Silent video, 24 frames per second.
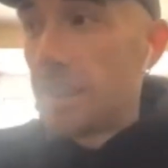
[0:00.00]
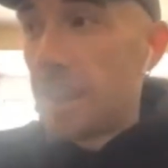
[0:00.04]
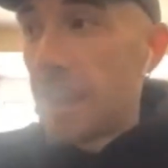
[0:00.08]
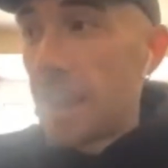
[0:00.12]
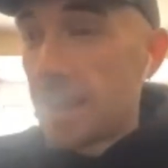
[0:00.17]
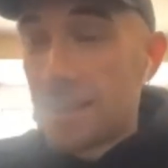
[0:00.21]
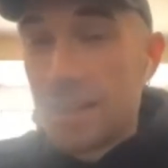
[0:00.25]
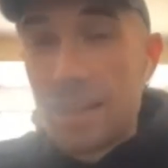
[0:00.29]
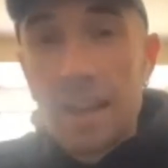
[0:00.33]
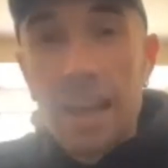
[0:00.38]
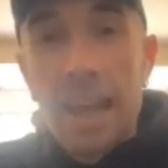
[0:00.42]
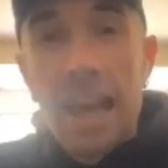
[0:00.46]

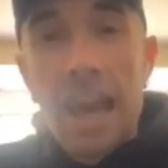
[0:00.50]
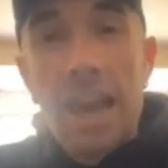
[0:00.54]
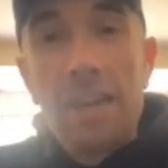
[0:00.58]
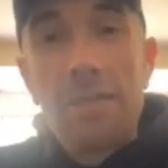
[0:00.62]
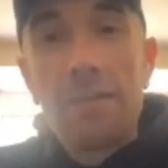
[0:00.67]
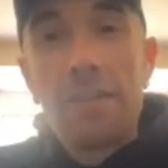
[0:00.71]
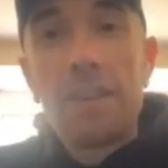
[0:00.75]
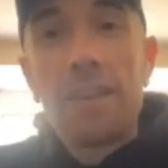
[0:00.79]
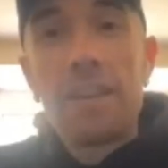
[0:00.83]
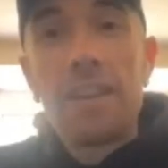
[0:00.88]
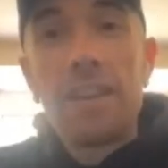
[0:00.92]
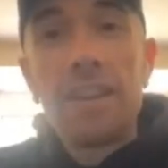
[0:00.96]
getting
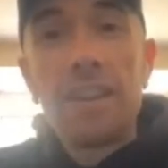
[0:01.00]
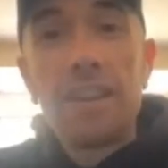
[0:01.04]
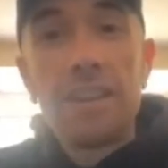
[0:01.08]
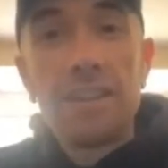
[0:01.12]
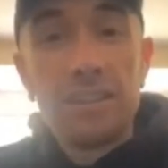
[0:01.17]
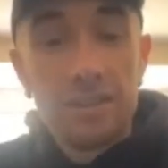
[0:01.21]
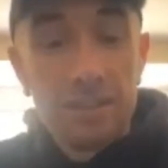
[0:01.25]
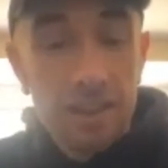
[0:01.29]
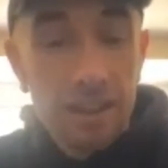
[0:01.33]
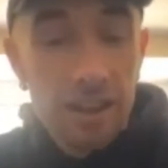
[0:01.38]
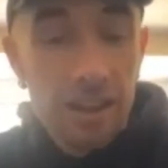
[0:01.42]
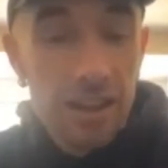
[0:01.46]
heavier
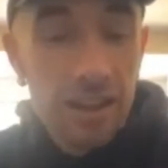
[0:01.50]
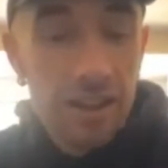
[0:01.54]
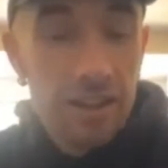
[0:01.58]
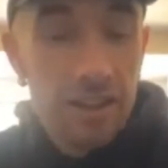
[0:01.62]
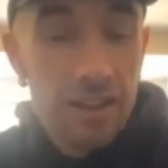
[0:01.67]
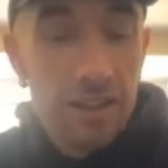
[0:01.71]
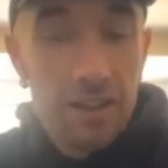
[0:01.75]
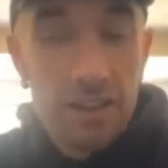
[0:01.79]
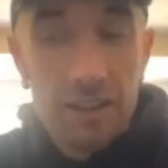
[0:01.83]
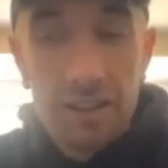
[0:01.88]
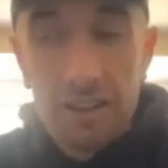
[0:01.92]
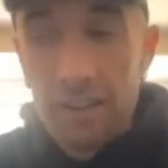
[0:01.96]
is like
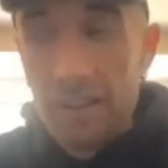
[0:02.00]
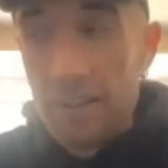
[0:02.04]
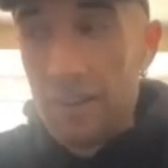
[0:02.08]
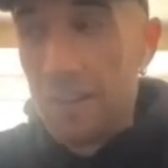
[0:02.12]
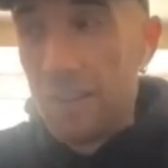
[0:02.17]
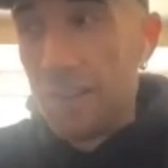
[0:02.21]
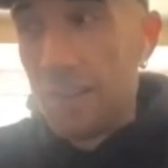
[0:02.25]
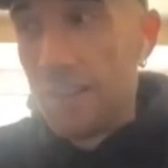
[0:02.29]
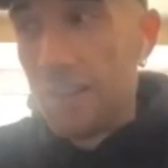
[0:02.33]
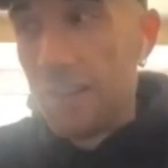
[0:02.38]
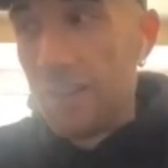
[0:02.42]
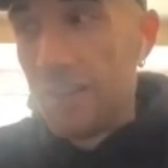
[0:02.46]

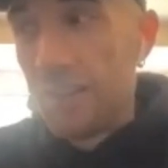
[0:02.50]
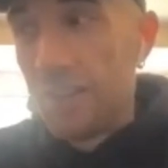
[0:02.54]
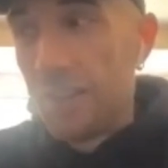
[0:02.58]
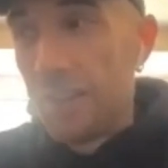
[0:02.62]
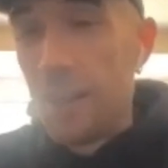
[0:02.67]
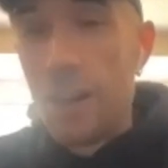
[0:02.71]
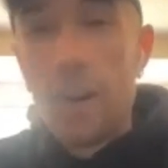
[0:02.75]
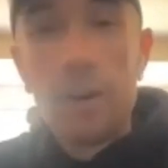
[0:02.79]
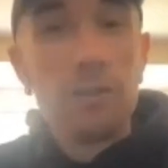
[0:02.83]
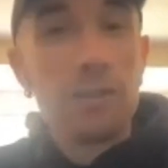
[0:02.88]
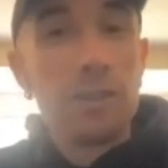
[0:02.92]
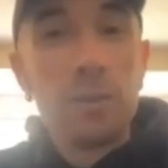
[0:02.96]

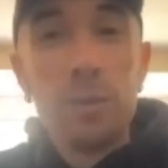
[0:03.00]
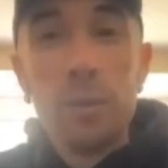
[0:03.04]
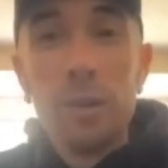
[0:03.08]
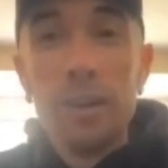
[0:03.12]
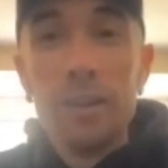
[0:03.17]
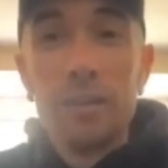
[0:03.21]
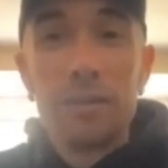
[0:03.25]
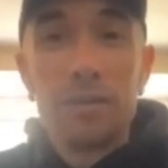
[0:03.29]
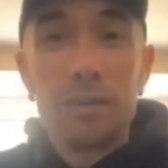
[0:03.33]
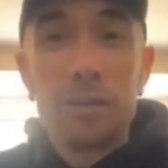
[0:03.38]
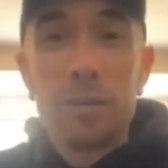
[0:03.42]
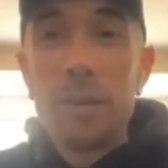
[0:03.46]
the
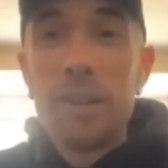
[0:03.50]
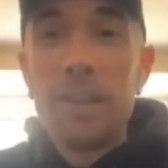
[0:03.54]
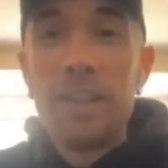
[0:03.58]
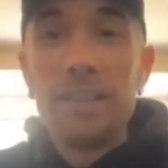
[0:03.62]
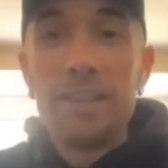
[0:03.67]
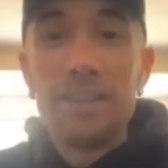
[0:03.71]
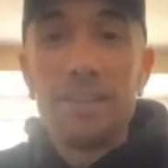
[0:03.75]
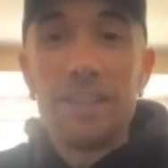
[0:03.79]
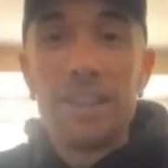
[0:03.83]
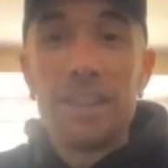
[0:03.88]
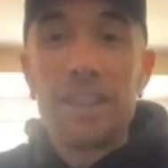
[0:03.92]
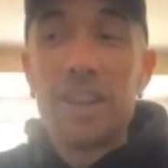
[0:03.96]
ultimate for me.
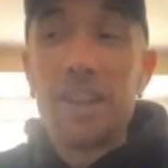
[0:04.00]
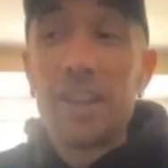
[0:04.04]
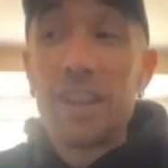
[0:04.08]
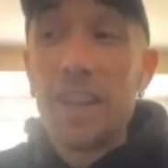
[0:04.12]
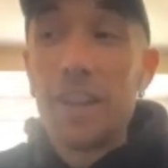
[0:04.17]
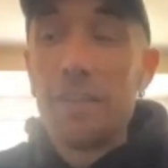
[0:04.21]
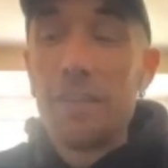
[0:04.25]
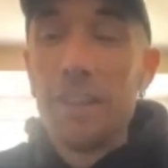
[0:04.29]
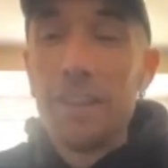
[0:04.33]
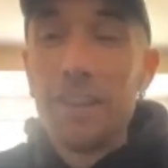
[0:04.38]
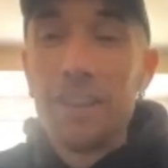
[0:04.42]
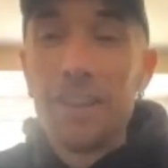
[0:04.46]
Like I
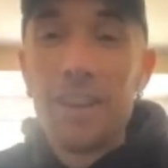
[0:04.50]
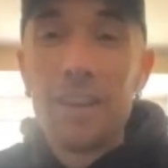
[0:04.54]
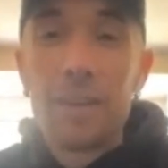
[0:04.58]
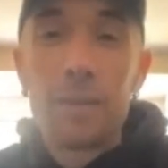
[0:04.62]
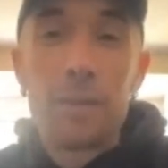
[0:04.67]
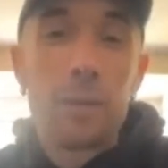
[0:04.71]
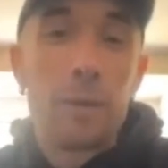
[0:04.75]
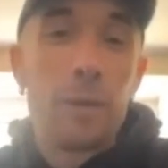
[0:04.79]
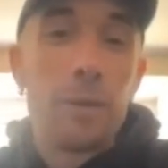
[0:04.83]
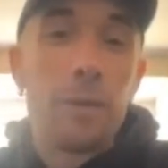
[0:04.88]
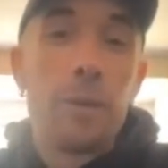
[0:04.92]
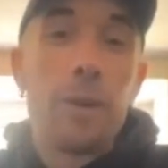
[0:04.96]
love it.
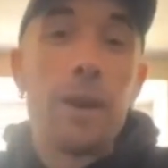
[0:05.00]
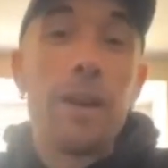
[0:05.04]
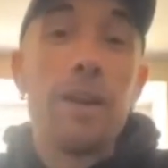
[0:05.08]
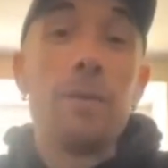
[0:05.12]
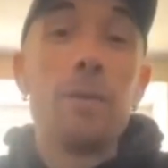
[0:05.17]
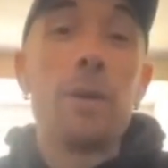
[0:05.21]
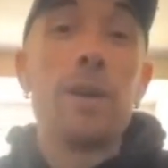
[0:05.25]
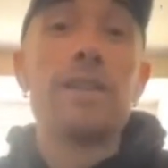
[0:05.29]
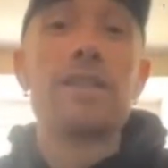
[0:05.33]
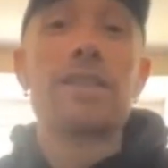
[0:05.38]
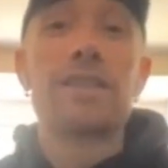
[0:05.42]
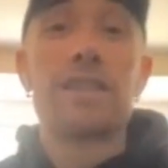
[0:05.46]
Like
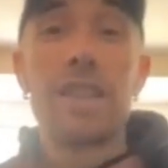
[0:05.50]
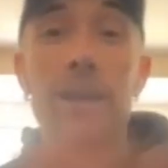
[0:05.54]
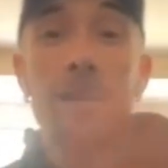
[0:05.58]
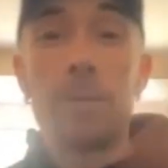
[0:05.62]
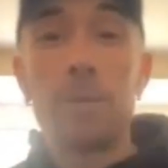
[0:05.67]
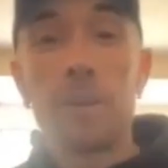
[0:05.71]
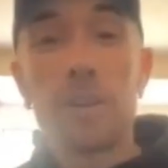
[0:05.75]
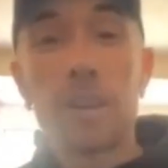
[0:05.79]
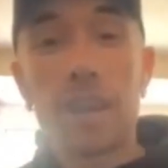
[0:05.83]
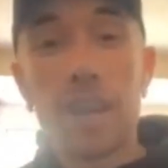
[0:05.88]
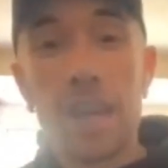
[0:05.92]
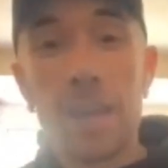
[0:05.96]
when
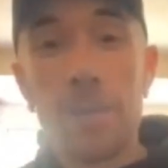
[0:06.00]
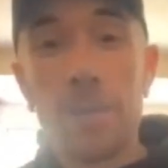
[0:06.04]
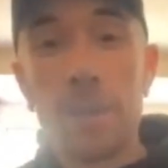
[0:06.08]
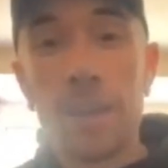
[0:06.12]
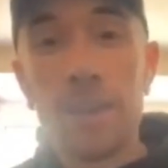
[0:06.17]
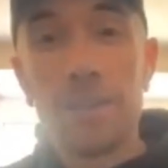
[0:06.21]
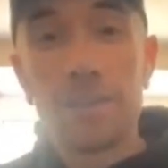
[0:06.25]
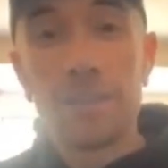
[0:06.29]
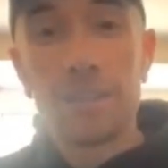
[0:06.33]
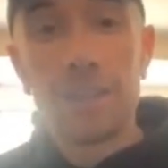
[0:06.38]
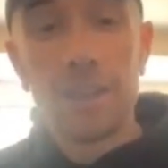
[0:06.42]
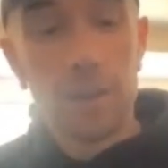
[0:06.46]
Slipknot came
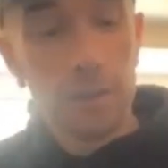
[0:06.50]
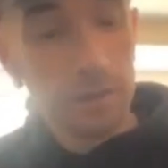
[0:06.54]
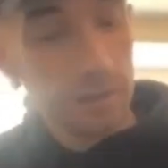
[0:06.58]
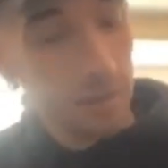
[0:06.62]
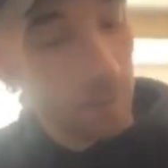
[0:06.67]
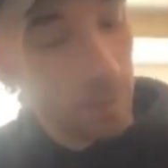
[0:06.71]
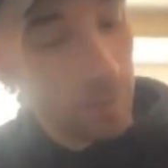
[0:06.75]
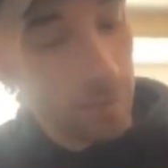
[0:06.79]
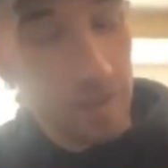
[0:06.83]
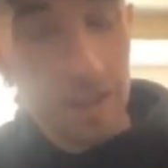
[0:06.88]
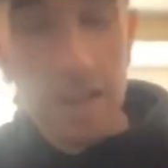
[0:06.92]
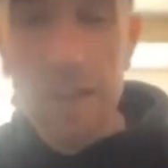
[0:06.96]
out, I
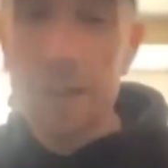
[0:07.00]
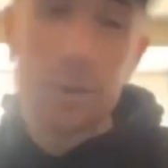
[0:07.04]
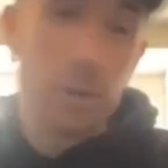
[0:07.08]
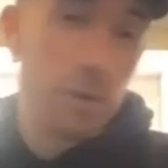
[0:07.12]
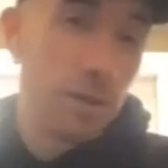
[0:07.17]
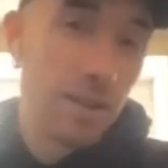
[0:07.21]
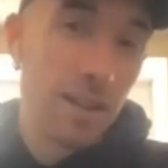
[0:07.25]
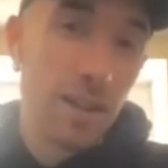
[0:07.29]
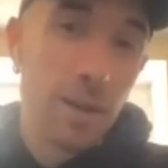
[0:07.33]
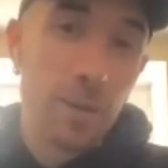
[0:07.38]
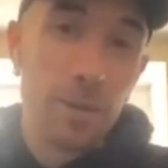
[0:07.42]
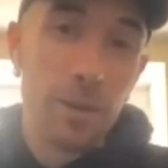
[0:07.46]
was obsessed
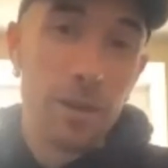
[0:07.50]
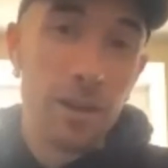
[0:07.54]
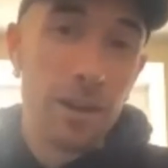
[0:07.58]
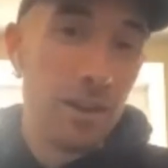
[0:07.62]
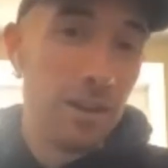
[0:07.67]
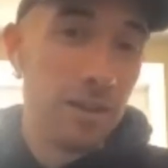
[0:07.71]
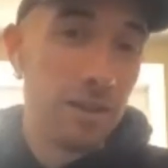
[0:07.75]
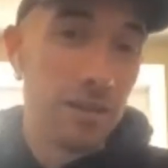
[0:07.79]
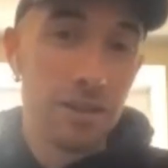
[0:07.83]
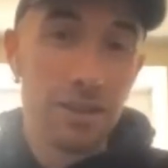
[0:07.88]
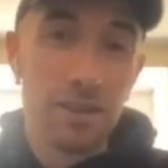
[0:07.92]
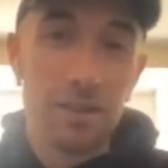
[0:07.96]
with Slipknot.
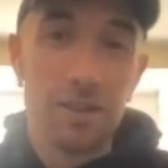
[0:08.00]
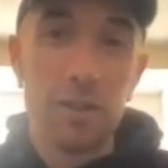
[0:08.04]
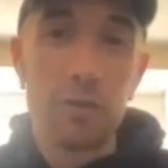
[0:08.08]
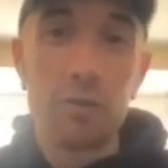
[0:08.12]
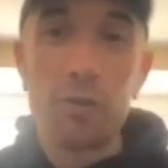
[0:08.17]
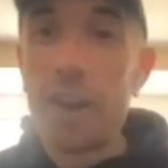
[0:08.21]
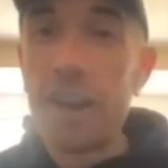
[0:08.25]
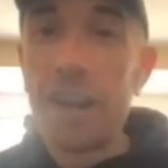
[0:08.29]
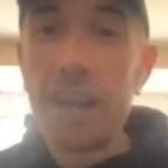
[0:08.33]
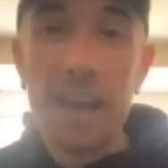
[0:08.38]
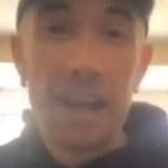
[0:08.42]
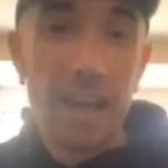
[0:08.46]
I was the
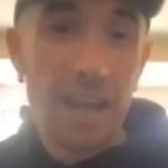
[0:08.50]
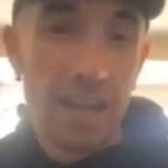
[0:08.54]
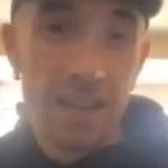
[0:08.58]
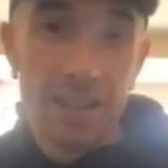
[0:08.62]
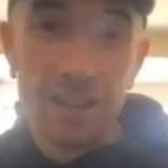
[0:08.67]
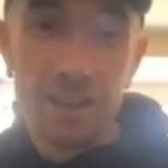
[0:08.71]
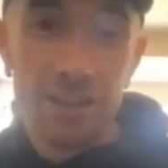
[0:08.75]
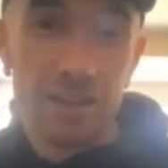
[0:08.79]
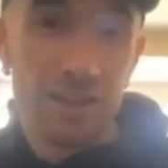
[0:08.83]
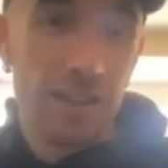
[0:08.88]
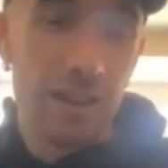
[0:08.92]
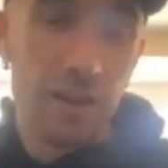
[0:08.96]
right
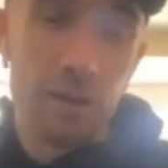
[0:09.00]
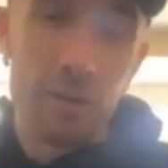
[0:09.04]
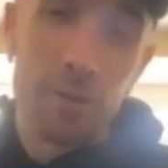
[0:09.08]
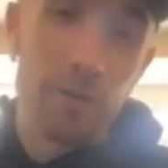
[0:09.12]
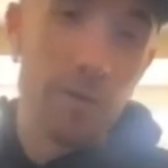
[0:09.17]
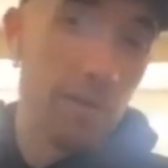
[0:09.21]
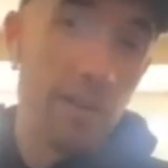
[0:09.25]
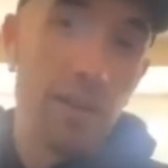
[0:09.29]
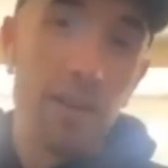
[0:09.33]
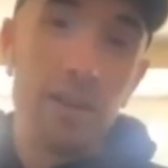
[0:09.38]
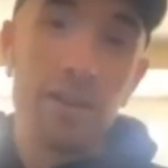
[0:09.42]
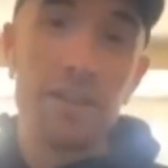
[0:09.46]
age. I was like
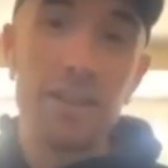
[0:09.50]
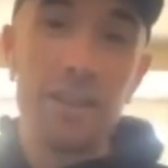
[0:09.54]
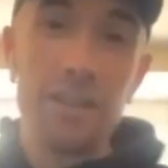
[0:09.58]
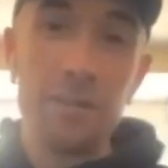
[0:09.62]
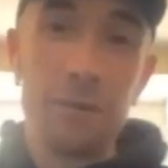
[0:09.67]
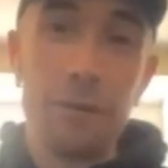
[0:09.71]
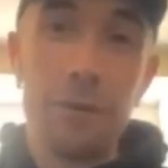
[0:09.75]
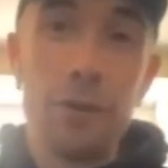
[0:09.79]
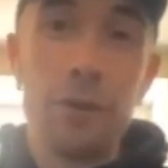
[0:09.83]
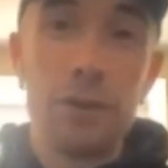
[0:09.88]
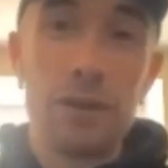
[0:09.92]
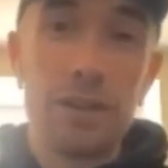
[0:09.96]

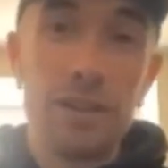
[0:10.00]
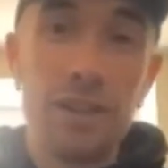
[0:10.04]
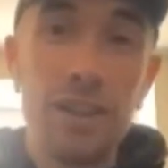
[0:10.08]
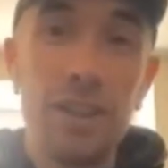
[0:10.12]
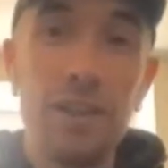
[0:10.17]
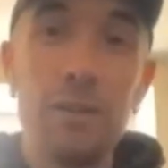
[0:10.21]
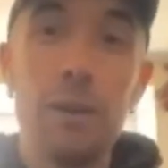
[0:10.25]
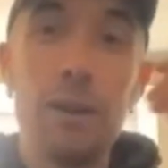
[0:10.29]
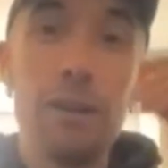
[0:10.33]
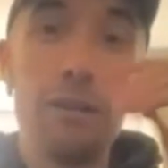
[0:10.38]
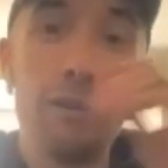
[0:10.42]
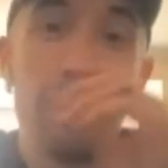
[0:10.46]
13,
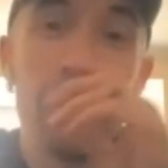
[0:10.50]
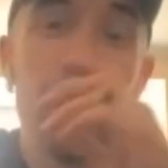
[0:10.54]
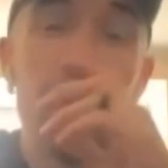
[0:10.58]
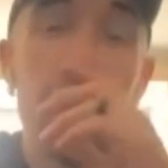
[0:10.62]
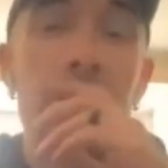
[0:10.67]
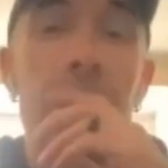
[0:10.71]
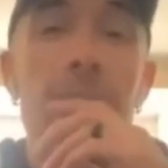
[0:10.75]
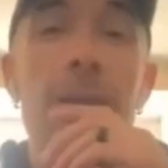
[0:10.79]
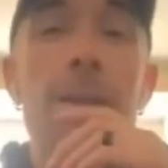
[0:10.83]
14 or whatever.